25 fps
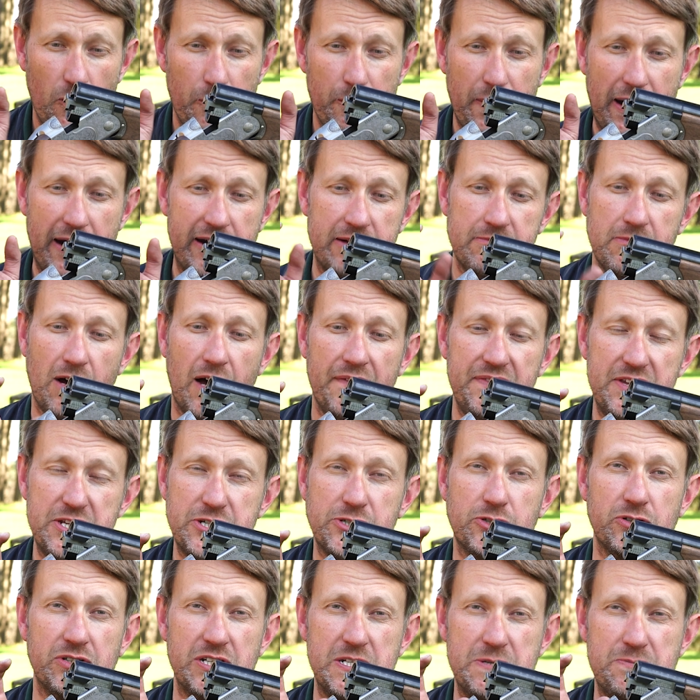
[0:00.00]
bear in mind this
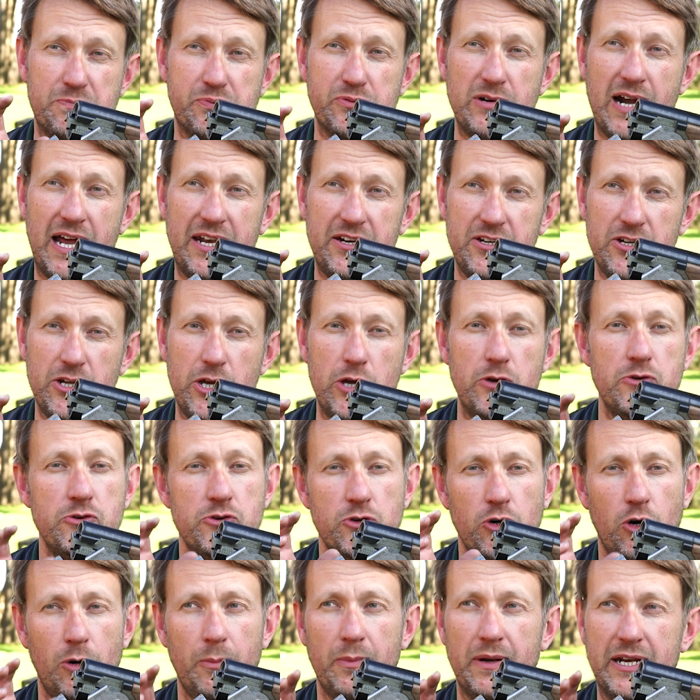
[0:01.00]
gun is brand new,
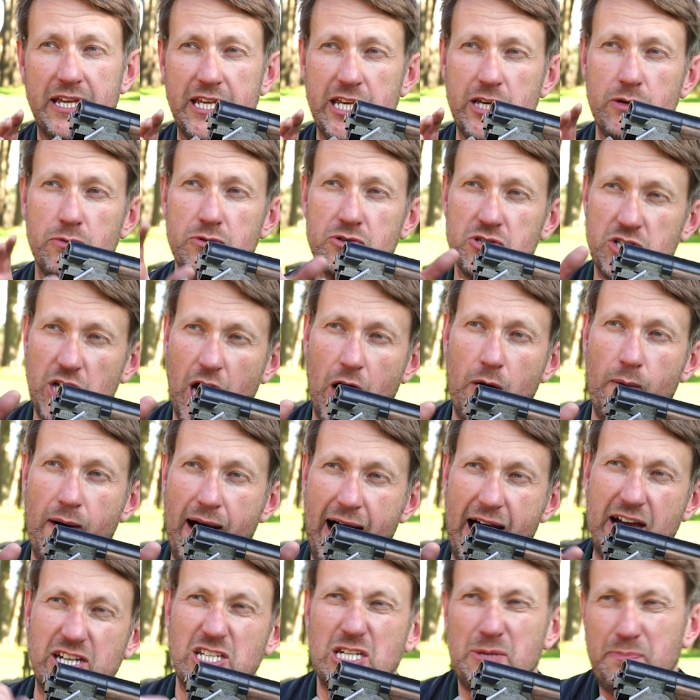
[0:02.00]
normally you would go
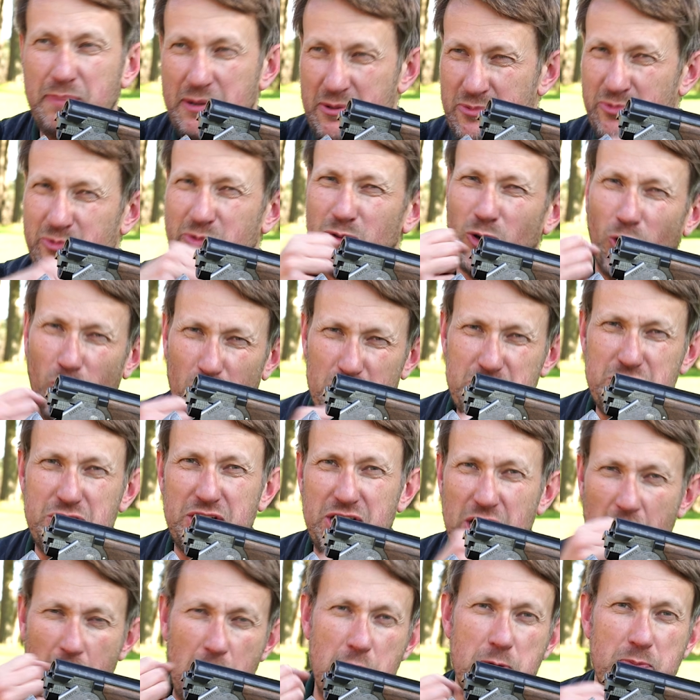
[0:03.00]
out and you'd be
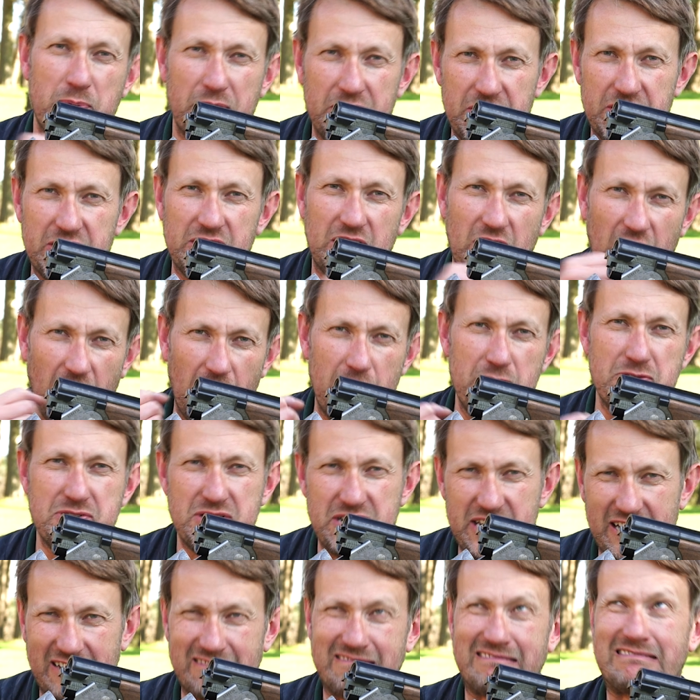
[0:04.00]
launching it open and
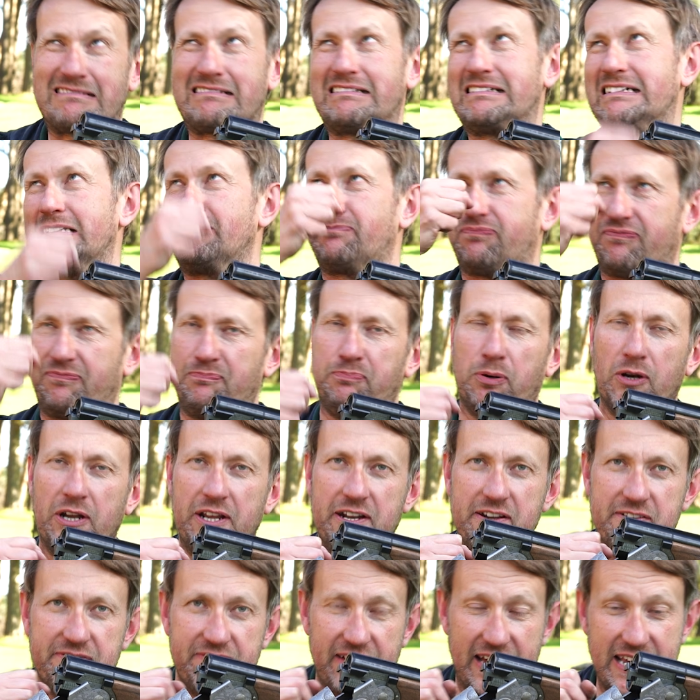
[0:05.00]
closing it,
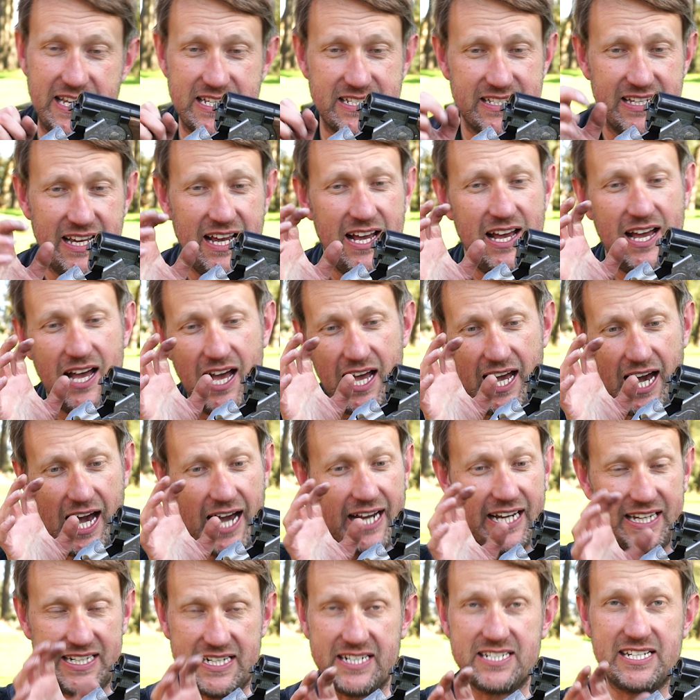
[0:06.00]
pulling a face. I
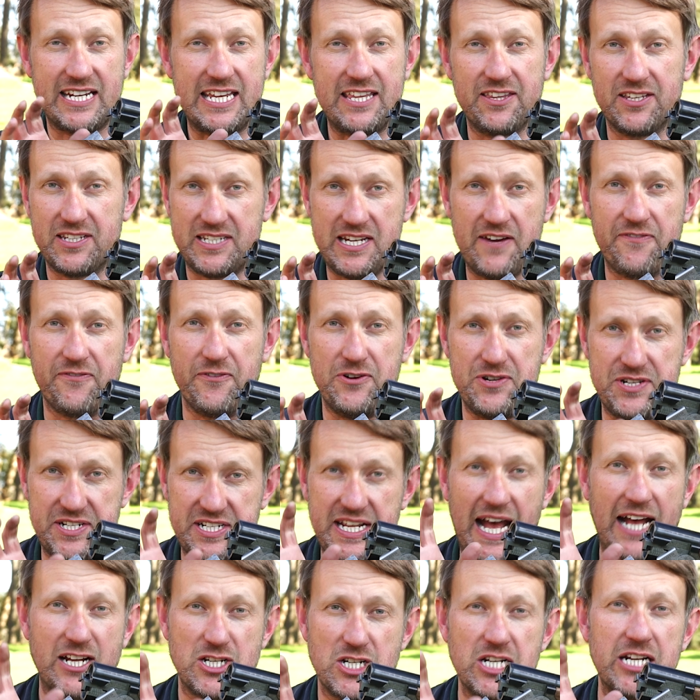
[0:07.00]
can see the difference, it
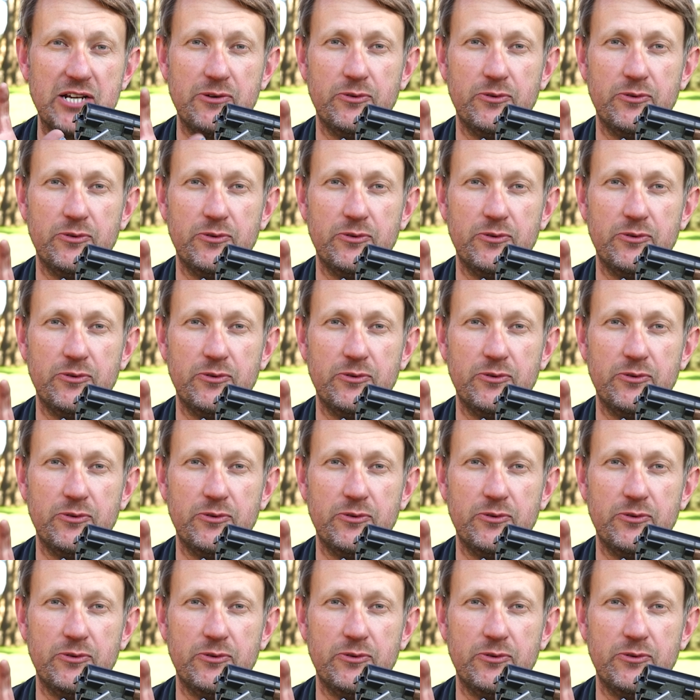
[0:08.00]
actually